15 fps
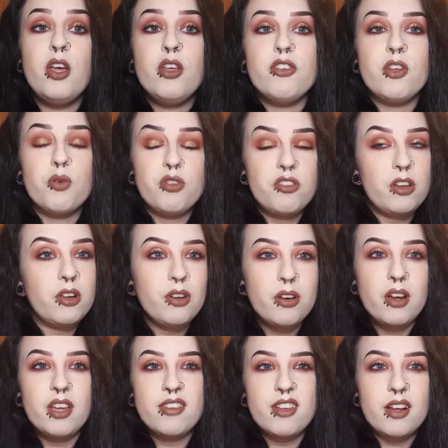So still
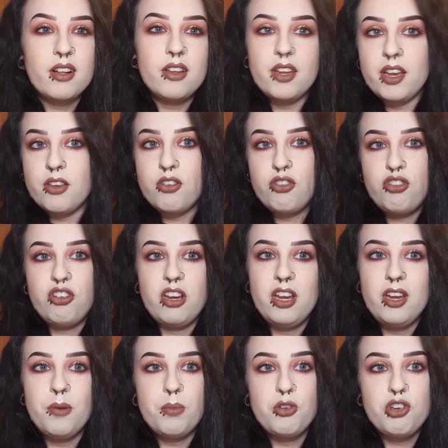not exactly
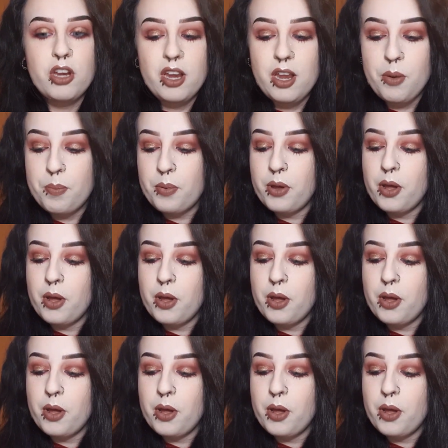cheap,